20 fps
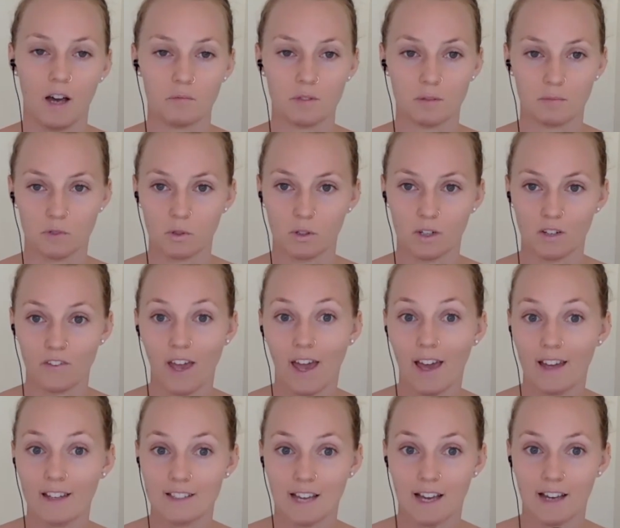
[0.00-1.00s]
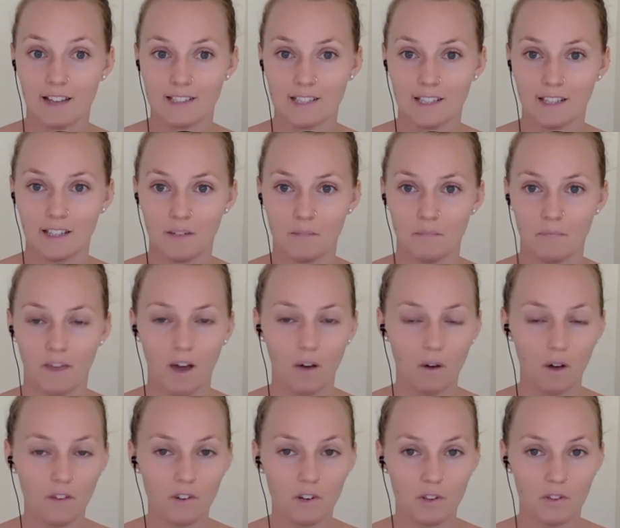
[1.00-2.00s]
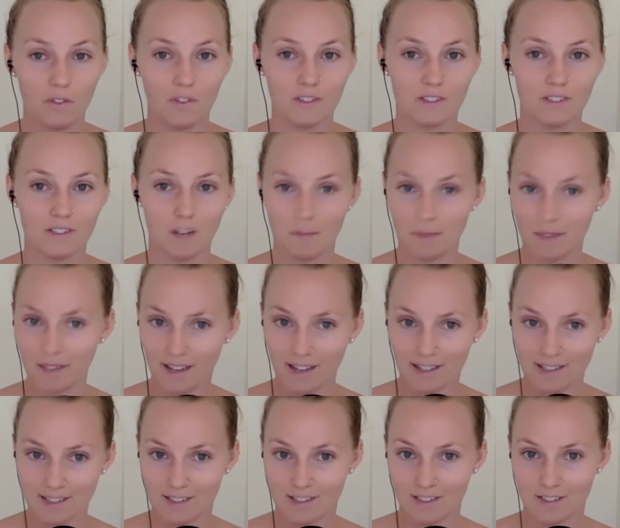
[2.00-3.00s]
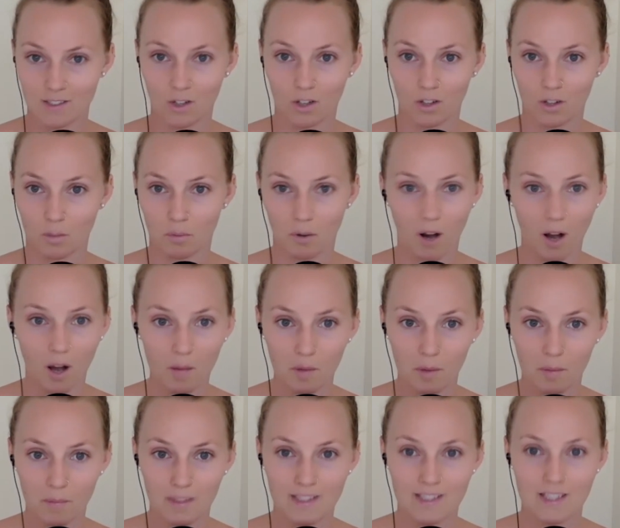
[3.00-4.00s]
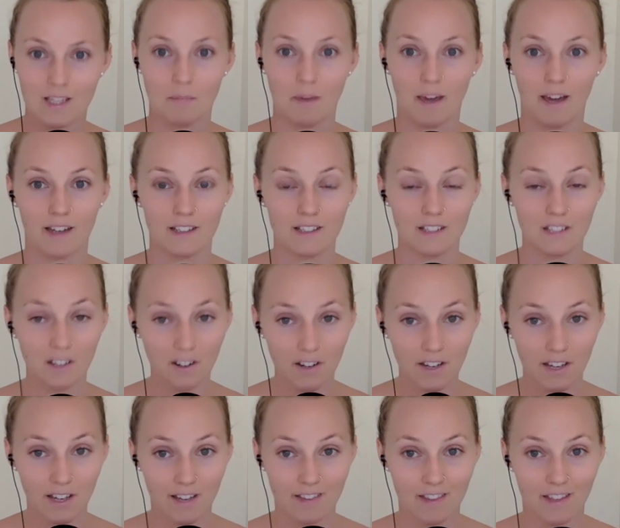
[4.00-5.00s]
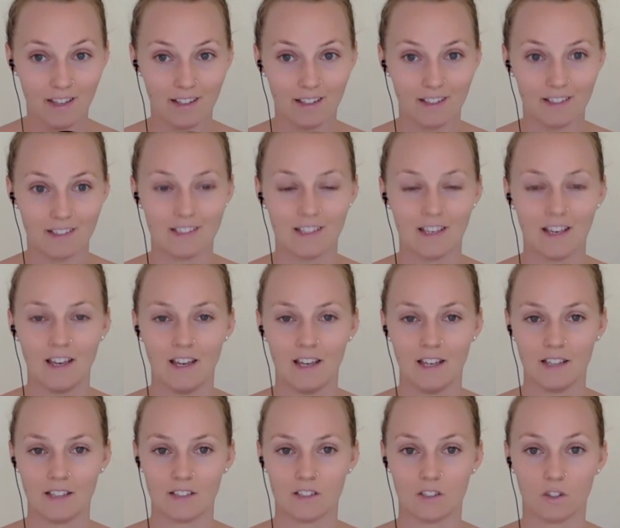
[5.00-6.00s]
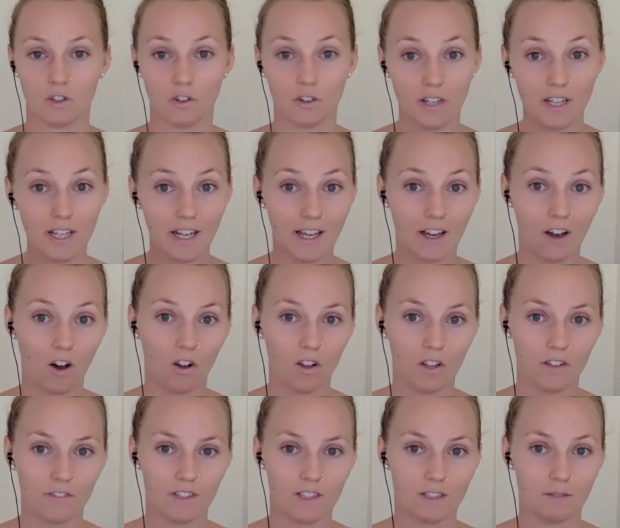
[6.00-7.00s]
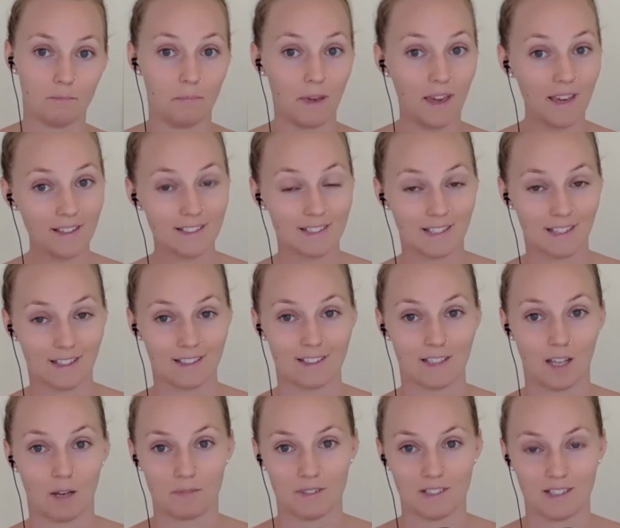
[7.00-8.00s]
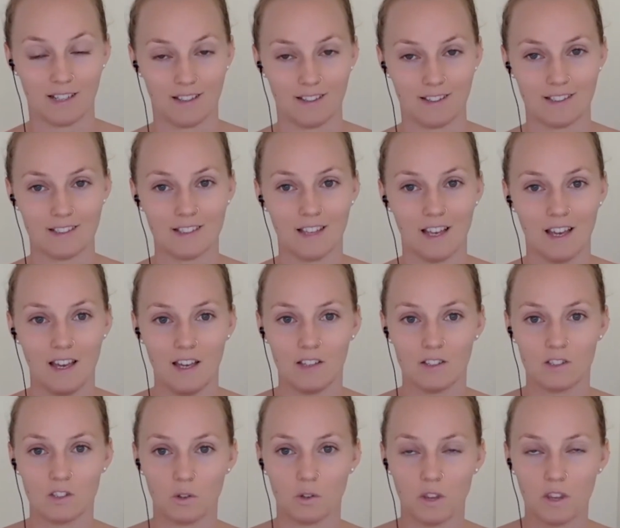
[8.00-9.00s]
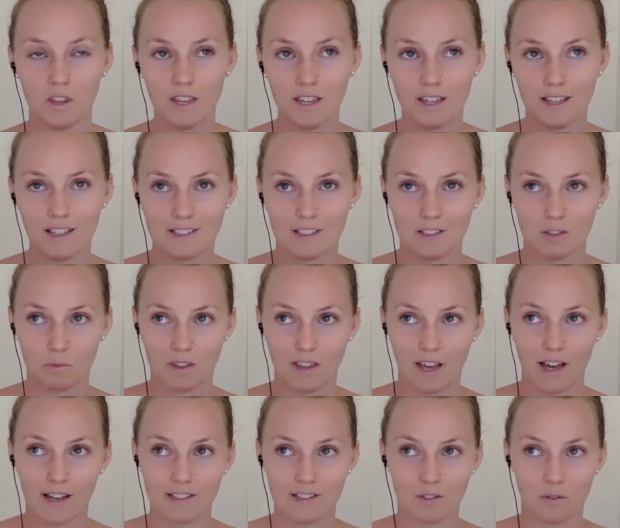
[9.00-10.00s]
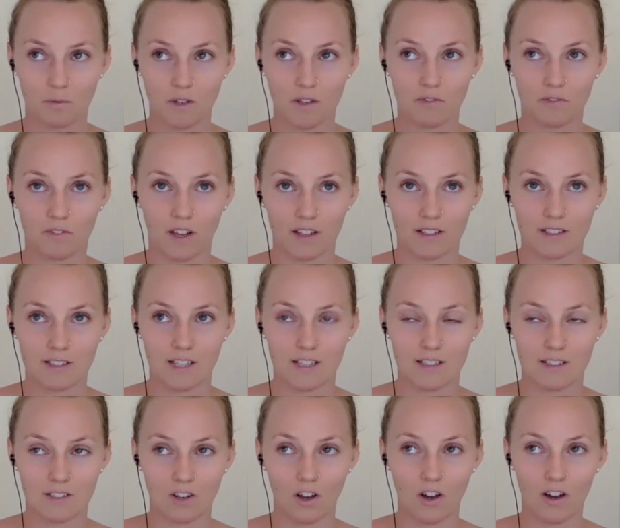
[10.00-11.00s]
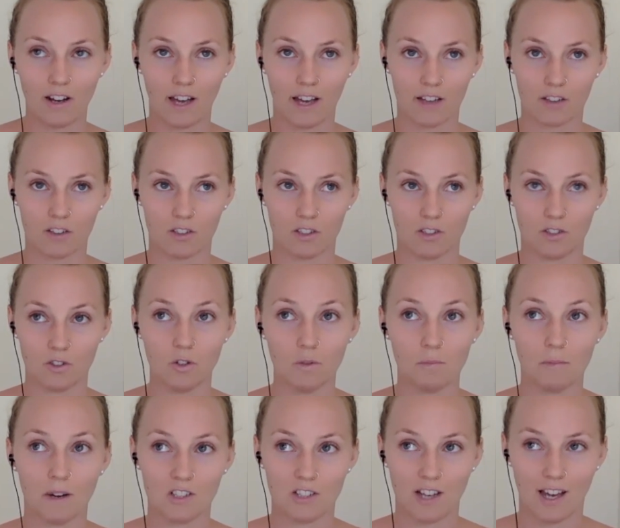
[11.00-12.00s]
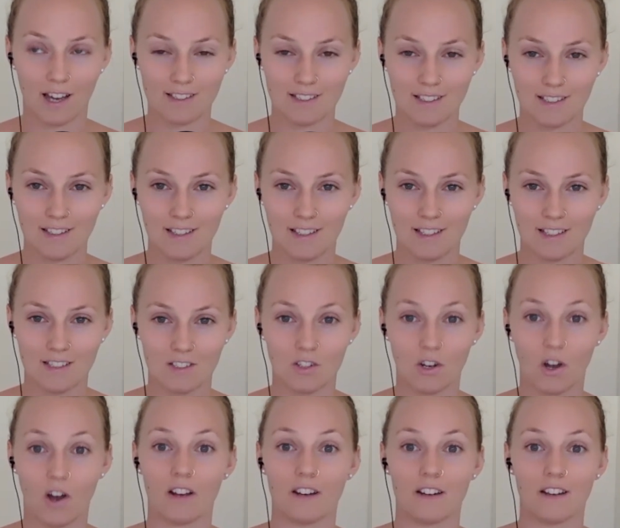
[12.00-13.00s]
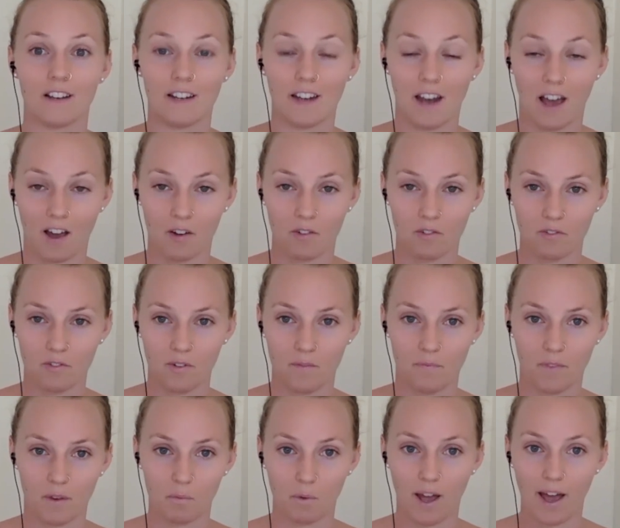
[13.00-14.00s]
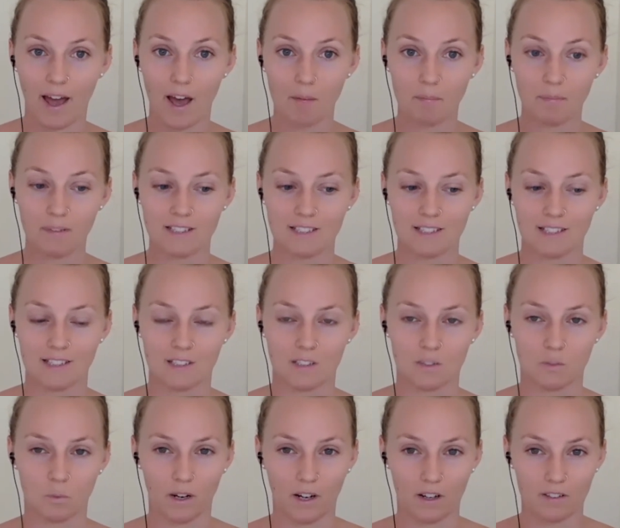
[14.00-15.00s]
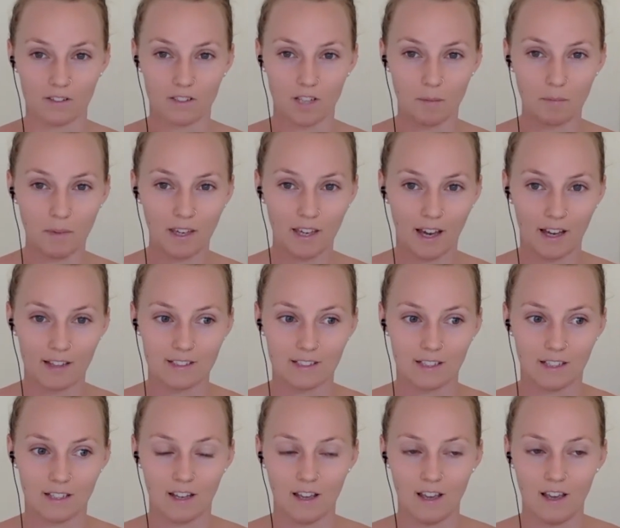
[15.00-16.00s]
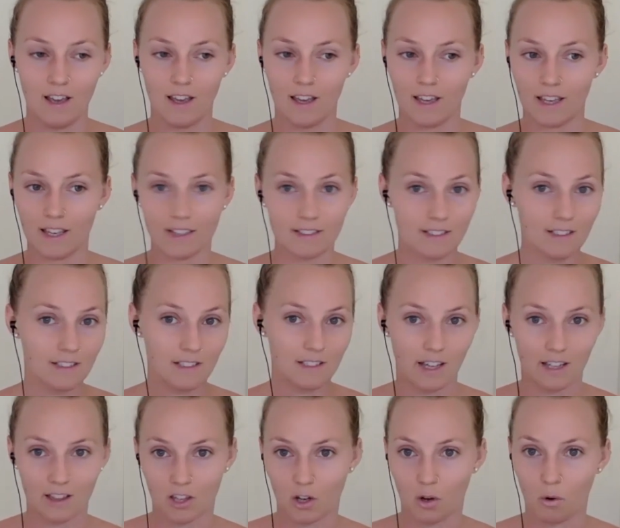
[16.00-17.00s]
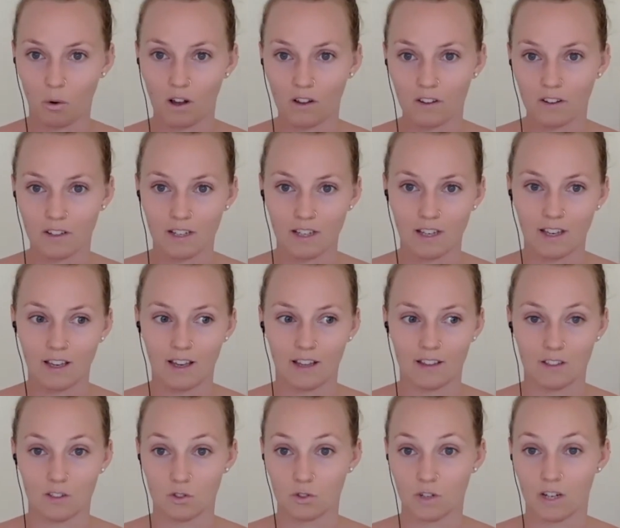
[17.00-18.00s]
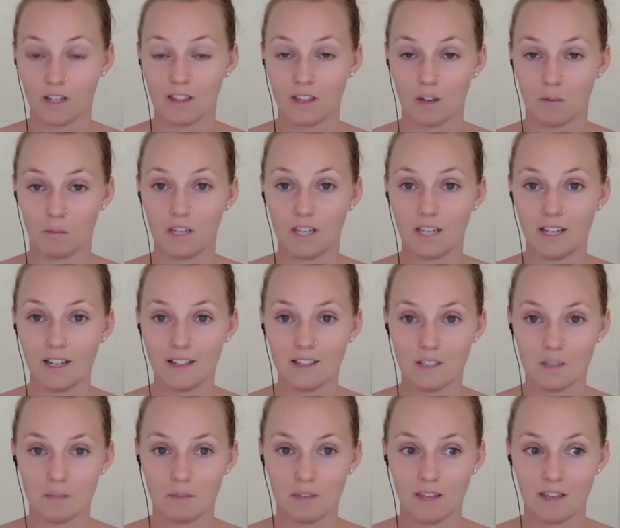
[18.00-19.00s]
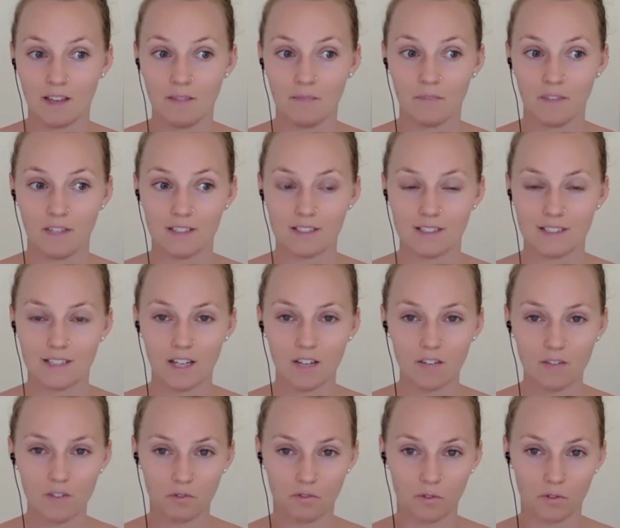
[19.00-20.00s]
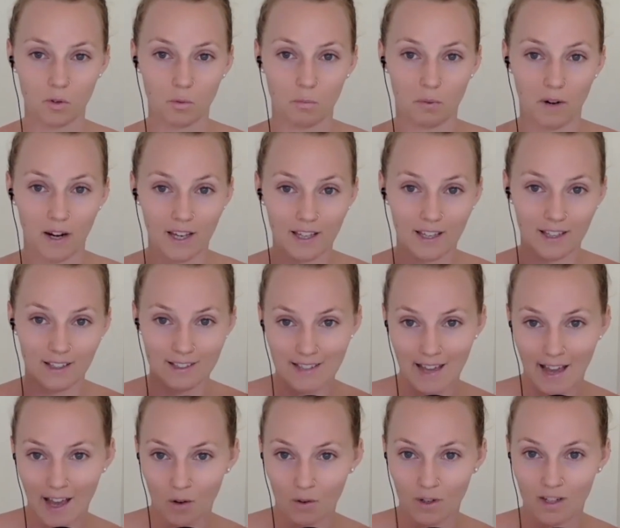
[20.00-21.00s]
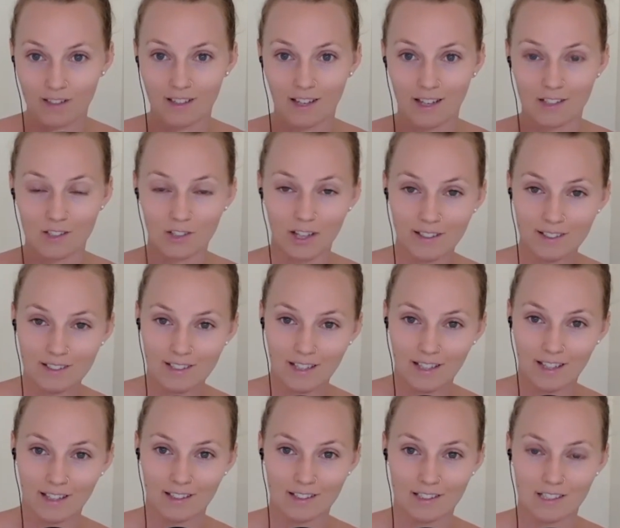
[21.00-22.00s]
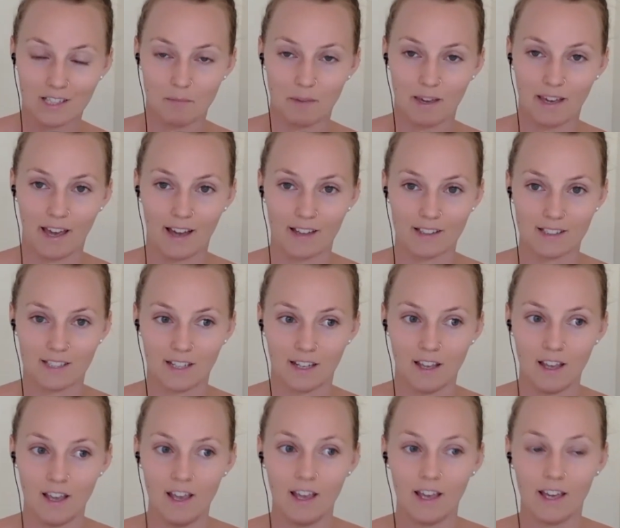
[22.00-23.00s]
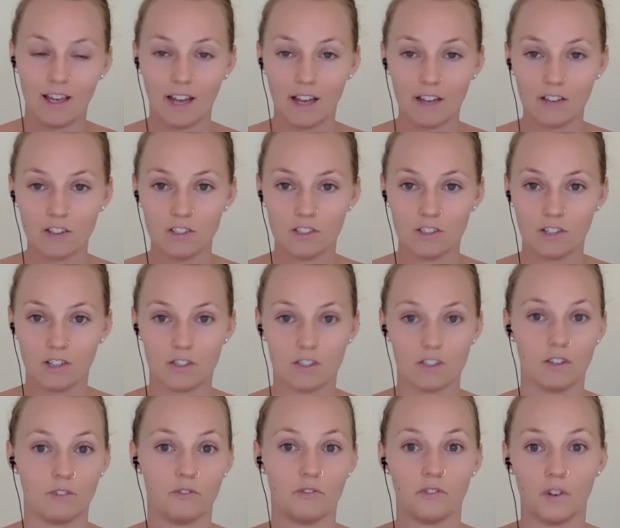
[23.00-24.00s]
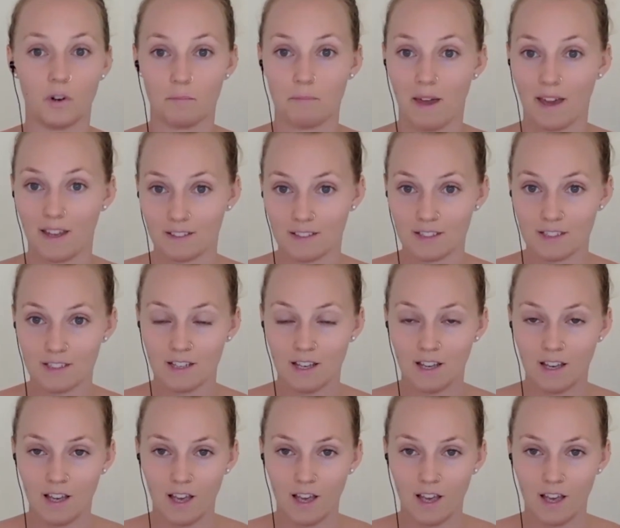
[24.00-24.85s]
some sort of antacid. However, the stomach acid is not the problem. It's the bacteria that is secreting all of this basic substance. So the thing is with acid reflux, it's not actually too much acid, it's not enough. And what happens is when our stomach acid isn't at the quality and the strength that we need it to be, instead of the food breaking down and digesting in the stomach acid, it actually starts to ferment.